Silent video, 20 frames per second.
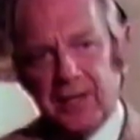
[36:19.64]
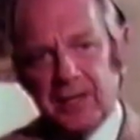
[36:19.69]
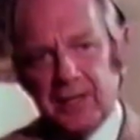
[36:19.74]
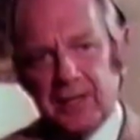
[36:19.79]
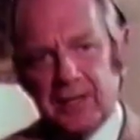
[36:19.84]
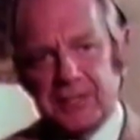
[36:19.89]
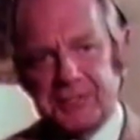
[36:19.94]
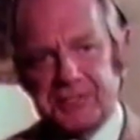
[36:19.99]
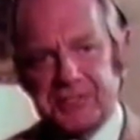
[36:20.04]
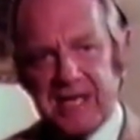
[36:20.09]

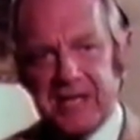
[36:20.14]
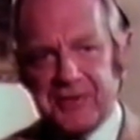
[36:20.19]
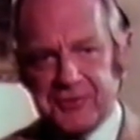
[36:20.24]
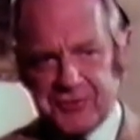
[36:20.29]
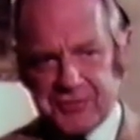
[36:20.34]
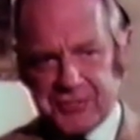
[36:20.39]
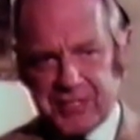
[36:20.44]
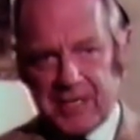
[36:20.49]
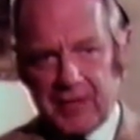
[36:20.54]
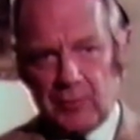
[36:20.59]
private
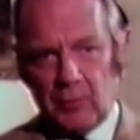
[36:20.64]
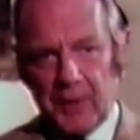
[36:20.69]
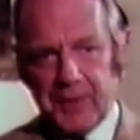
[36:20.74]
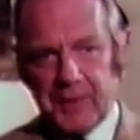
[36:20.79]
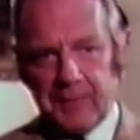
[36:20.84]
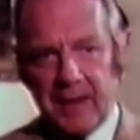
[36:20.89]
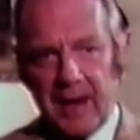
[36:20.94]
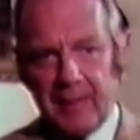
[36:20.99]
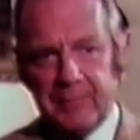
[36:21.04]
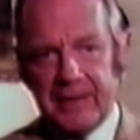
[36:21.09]
individual has an
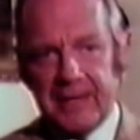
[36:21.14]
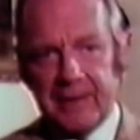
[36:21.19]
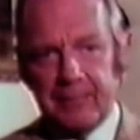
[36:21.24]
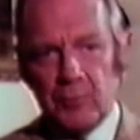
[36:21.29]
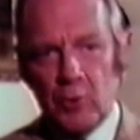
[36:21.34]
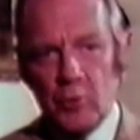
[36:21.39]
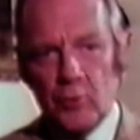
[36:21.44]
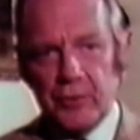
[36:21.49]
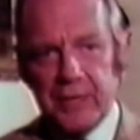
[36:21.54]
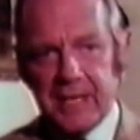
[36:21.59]
organization
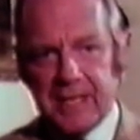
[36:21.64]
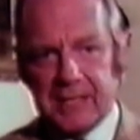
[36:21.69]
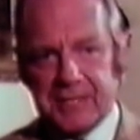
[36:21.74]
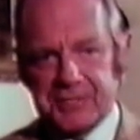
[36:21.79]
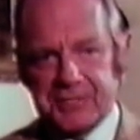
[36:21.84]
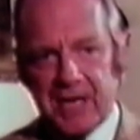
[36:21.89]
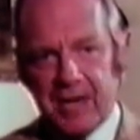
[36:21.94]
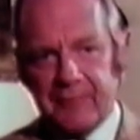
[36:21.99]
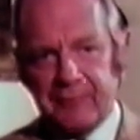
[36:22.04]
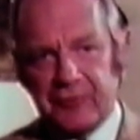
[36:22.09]
which looks
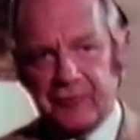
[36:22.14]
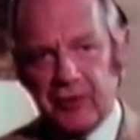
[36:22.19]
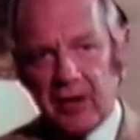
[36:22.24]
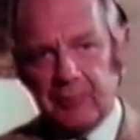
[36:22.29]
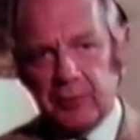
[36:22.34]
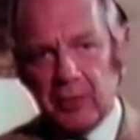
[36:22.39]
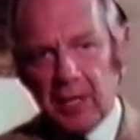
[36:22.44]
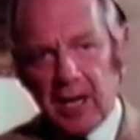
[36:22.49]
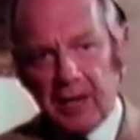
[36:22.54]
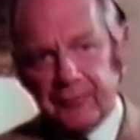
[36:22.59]
after him,
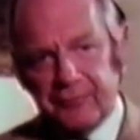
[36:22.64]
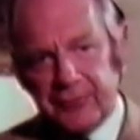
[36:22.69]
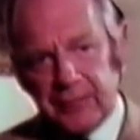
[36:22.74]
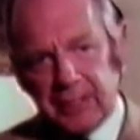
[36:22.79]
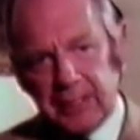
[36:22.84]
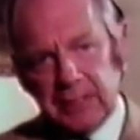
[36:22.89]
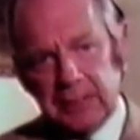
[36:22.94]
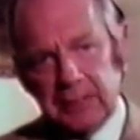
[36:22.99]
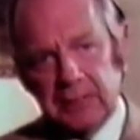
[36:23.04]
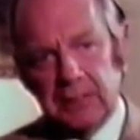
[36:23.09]

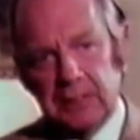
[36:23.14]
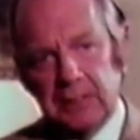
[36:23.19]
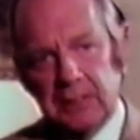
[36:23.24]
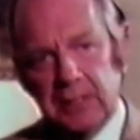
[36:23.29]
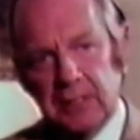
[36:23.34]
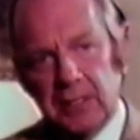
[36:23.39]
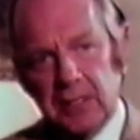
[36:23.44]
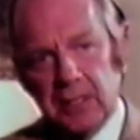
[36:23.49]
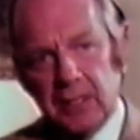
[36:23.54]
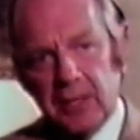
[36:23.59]
even
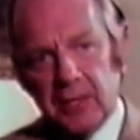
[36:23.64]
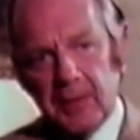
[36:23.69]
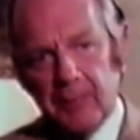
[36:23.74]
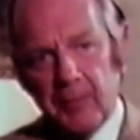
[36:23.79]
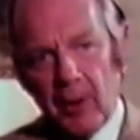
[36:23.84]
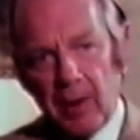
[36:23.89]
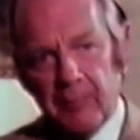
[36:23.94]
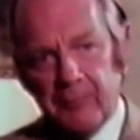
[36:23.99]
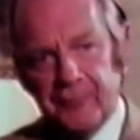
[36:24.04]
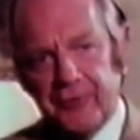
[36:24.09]

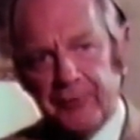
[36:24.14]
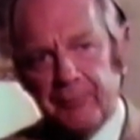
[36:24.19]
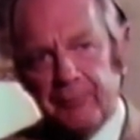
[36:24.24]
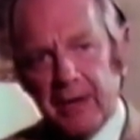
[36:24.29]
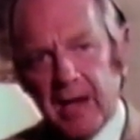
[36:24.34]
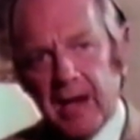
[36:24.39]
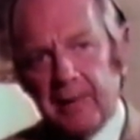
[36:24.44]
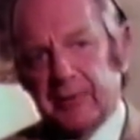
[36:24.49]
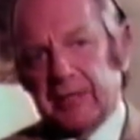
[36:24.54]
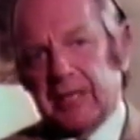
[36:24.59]
if
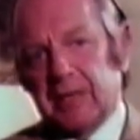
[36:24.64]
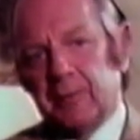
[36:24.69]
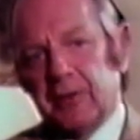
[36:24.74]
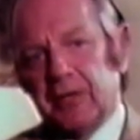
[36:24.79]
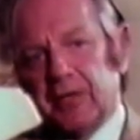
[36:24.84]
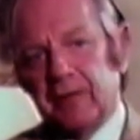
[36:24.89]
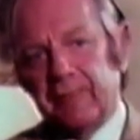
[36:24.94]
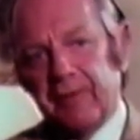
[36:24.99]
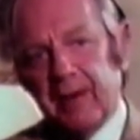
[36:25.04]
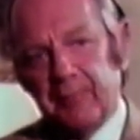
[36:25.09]
he's in
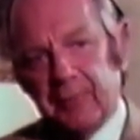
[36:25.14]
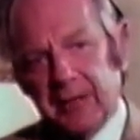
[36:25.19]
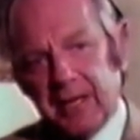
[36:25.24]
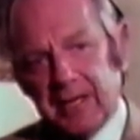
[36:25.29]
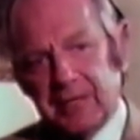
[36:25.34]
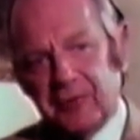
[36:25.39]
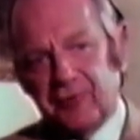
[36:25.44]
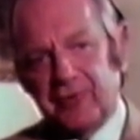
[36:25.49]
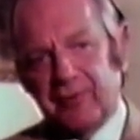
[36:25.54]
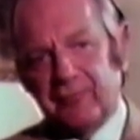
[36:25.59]

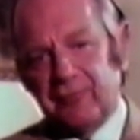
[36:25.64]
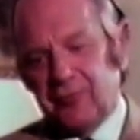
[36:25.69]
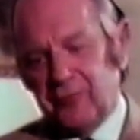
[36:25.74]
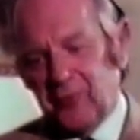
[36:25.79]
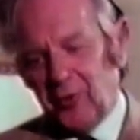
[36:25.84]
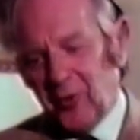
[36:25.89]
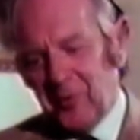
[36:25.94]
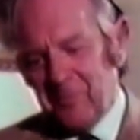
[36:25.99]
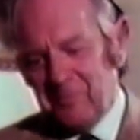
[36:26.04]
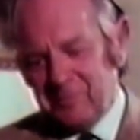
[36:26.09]
despair
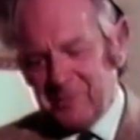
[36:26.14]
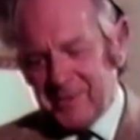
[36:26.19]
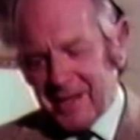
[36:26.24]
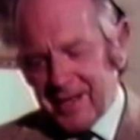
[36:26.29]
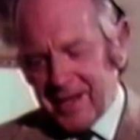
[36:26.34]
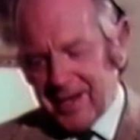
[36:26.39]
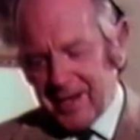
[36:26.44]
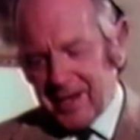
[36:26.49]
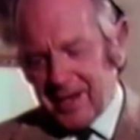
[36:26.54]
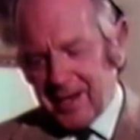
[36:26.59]
situation.
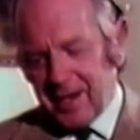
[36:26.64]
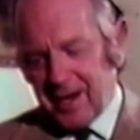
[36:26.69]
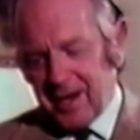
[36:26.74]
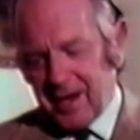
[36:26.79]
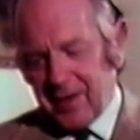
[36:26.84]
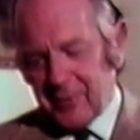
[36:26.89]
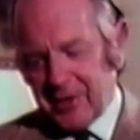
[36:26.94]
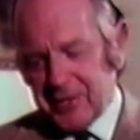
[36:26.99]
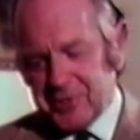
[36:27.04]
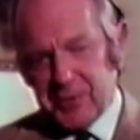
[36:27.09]
It's
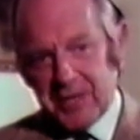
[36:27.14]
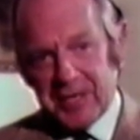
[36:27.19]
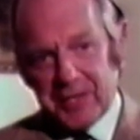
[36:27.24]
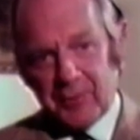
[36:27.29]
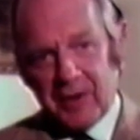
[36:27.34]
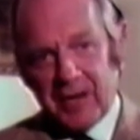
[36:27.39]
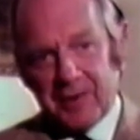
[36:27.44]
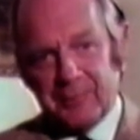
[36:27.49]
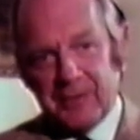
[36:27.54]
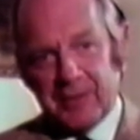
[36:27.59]
possible for a
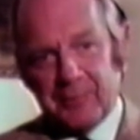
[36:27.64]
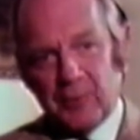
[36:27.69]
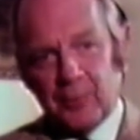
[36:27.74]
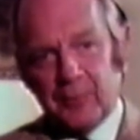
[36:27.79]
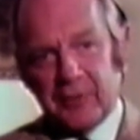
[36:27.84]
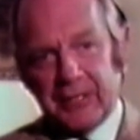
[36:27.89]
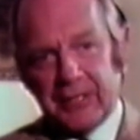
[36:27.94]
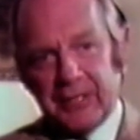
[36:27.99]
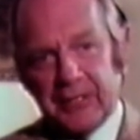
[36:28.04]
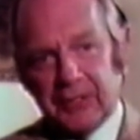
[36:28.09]
government
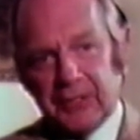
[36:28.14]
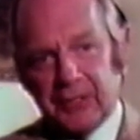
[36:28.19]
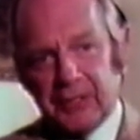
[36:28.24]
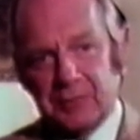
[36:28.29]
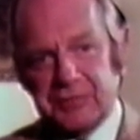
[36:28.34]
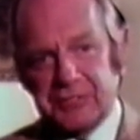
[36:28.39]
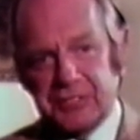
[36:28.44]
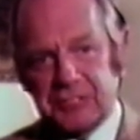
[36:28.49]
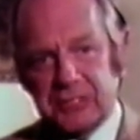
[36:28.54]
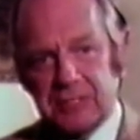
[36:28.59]
only to
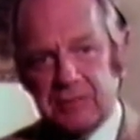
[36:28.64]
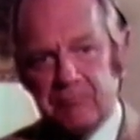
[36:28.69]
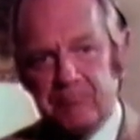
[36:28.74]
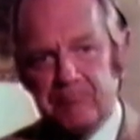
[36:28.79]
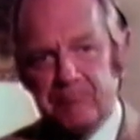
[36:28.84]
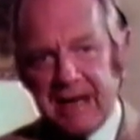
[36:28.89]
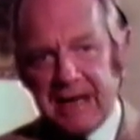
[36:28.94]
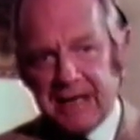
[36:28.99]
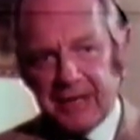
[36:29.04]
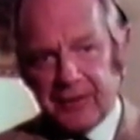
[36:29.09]
be
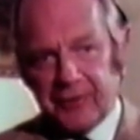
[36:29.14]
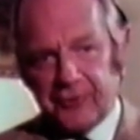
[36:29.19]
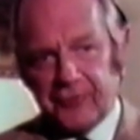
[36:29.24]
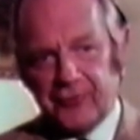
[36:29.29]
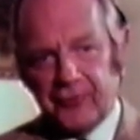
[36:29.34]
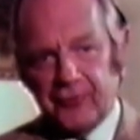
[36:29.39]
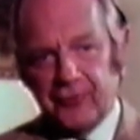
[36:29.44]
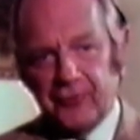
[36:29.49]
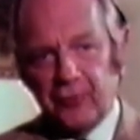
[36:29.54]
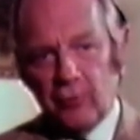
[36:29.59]

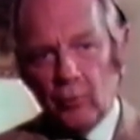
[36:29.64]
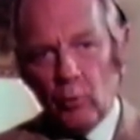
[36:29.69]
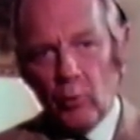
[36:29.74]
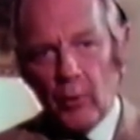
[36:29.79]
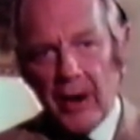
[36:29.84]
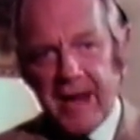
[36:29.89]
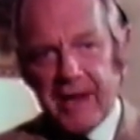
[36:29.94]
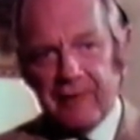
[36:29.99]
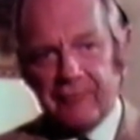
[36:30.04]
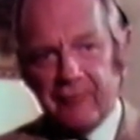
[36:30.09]
as
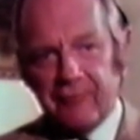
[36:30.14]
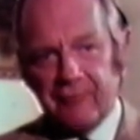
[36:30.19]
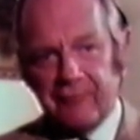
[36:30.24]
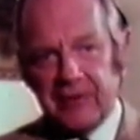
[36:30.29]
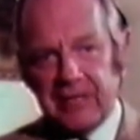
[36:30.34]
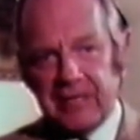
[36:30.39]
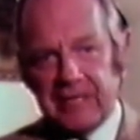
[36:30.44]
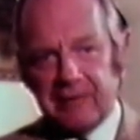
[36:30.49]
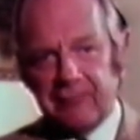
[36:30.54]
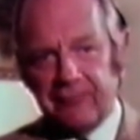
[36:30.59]
firm
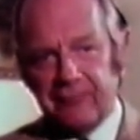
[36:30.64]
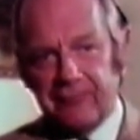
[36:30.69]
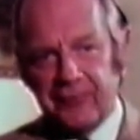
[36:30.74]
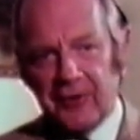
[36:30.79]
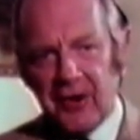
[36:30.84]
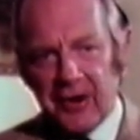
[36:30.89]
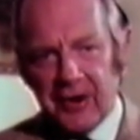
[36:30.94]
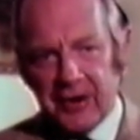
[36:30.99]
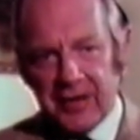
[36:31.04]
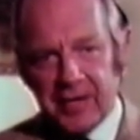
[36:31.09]

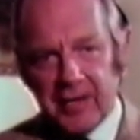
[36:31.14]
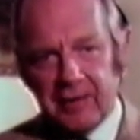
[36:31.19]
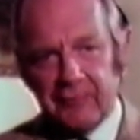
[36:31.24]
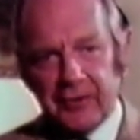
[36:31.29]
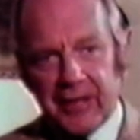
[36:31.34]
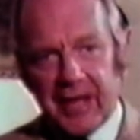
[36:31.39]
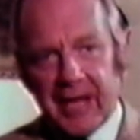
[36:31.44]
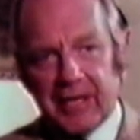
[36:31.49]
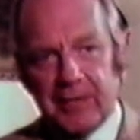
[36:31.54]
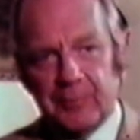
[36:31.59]

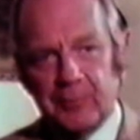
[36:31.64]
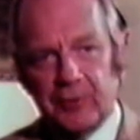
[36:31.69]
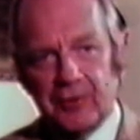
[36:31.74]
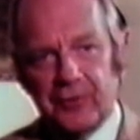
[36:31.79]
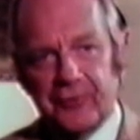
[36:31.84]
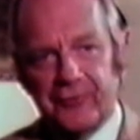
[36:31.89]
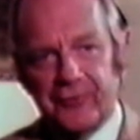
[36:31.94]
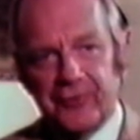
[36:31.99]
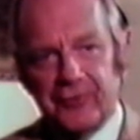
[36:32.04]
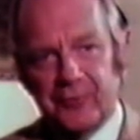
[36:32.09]
as
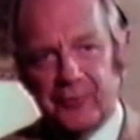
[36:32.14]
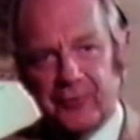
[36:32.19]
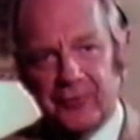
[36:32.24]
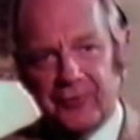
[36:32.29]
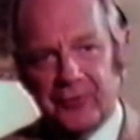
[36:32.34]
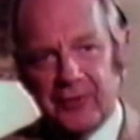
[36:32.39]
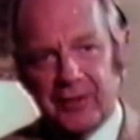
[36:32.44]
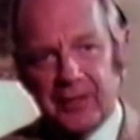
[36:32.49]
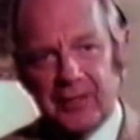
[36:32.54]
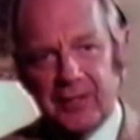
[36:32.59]
it
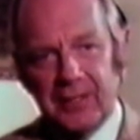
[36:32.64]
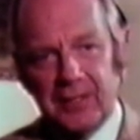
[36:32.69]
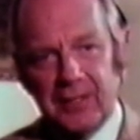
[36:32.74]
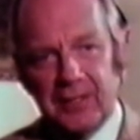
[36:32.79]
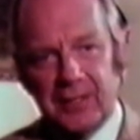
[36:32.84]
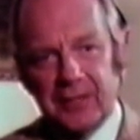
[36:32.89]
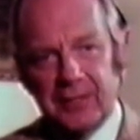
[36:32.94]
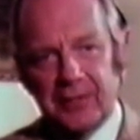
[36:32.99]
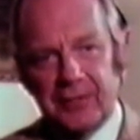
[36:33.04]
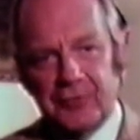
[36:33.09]
knows it can
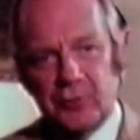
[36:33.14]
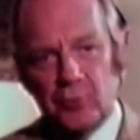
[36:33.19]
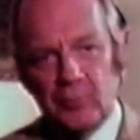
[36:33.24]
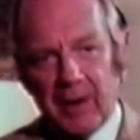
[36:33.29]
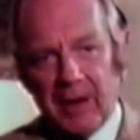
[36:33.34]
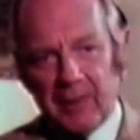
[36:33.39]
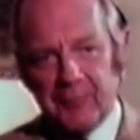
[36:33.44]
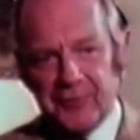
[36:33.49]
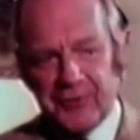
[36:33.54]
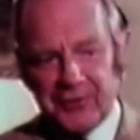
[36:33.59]
carry its
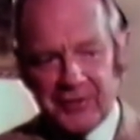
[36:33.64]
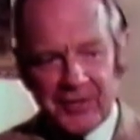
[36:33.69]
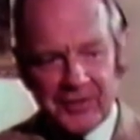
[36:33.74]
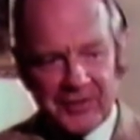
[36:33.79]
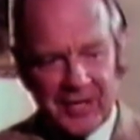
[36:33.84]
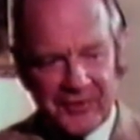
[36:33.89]
public with it.